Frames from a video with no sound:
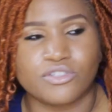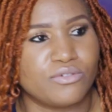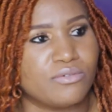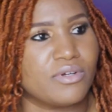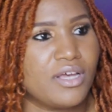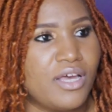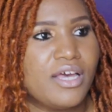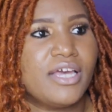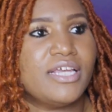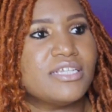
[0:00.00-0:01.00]
to do.
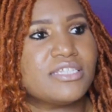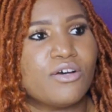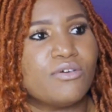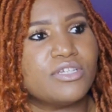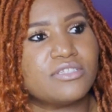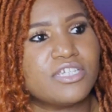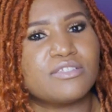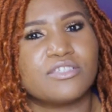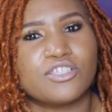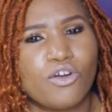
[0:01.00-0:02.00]
And it's
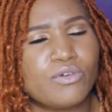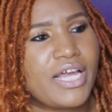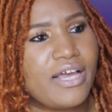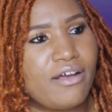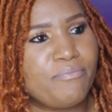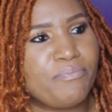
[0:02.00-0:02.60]
just slow down.